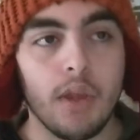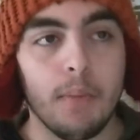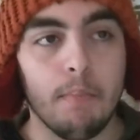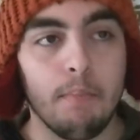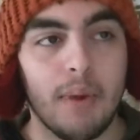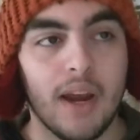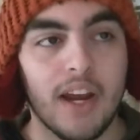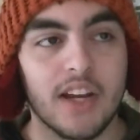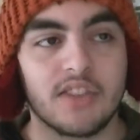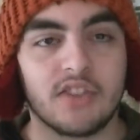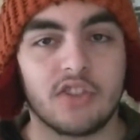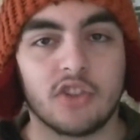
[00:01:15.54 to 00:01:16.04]

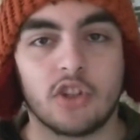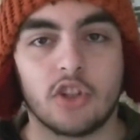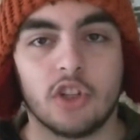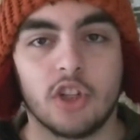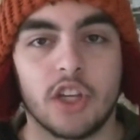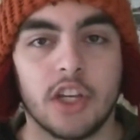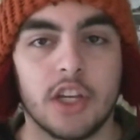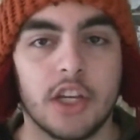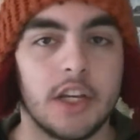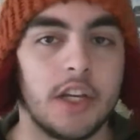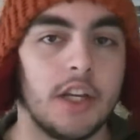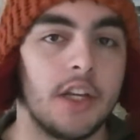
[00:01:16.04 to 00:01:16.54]

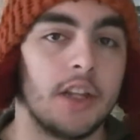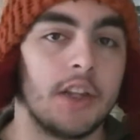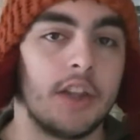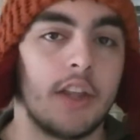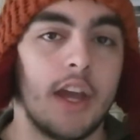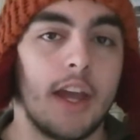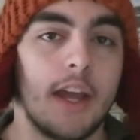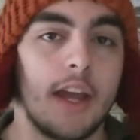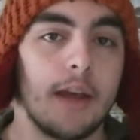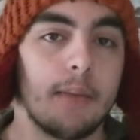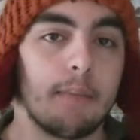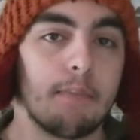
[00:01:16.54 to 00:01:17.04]
basically
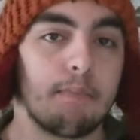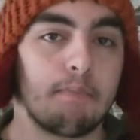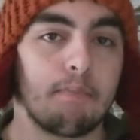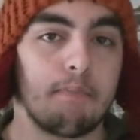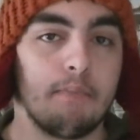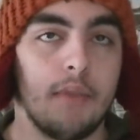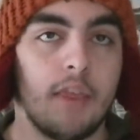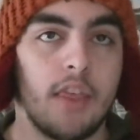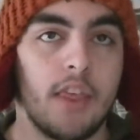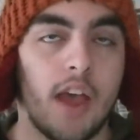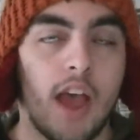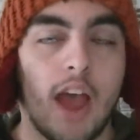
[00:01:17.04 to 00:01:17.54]

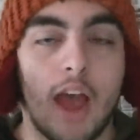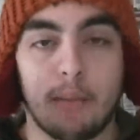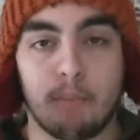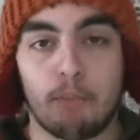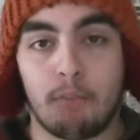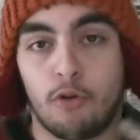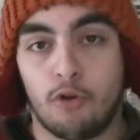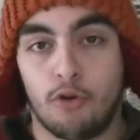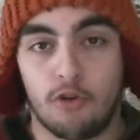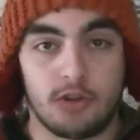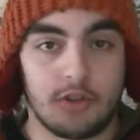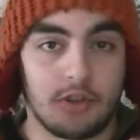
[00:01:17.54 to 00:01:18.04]
that
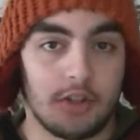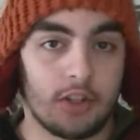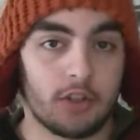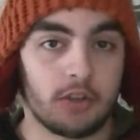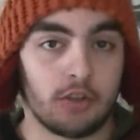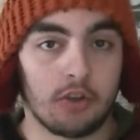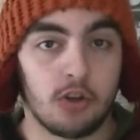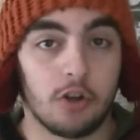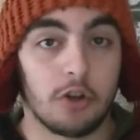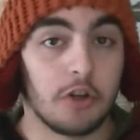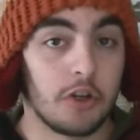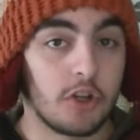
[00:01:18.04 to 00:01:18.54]

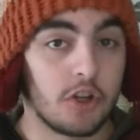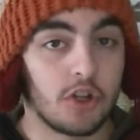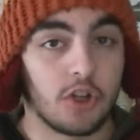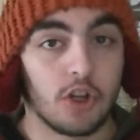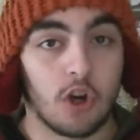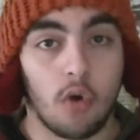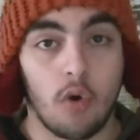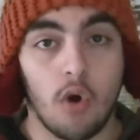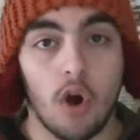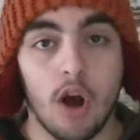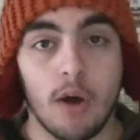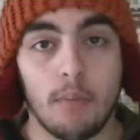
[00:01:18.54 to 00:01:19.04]
person couldn't
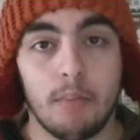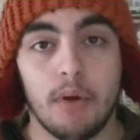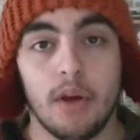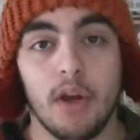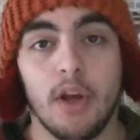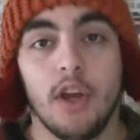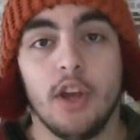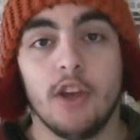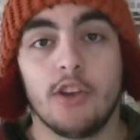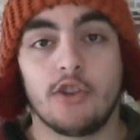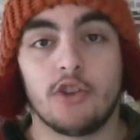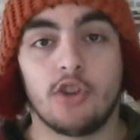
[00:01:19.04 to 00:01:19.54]
show up,
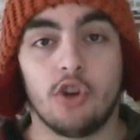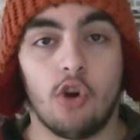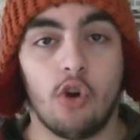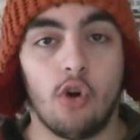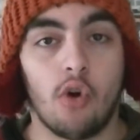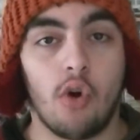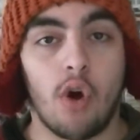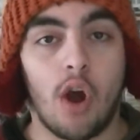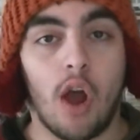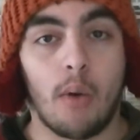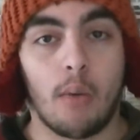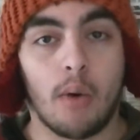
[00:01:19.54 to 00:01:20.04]

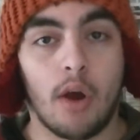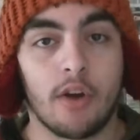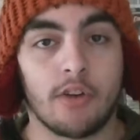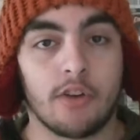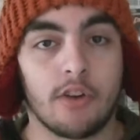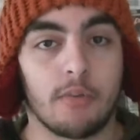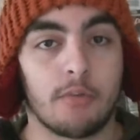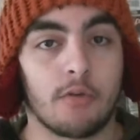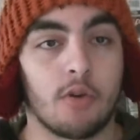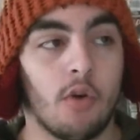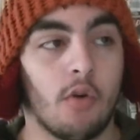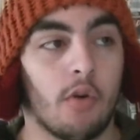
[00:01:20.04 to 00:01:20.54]
so I wound
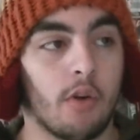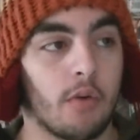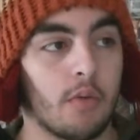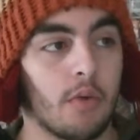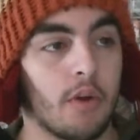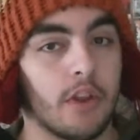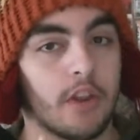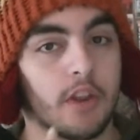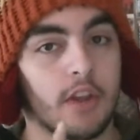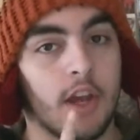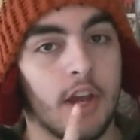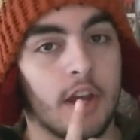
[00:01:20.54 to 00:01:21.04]
up going
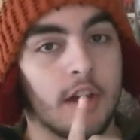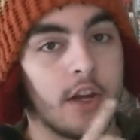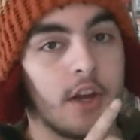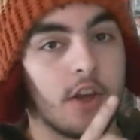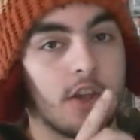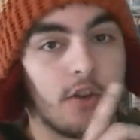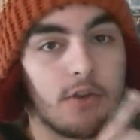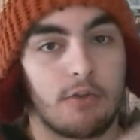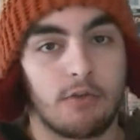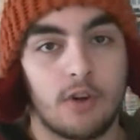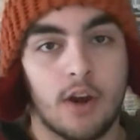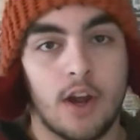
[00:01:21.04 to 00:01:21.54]
with
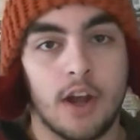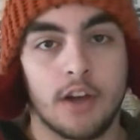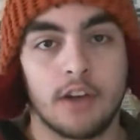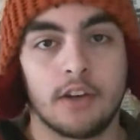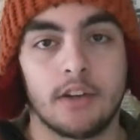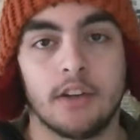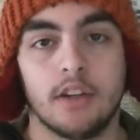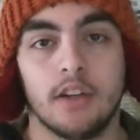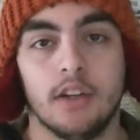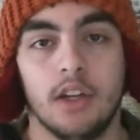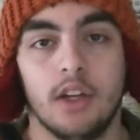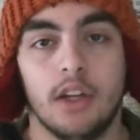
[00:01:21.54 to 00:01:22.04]
another friend.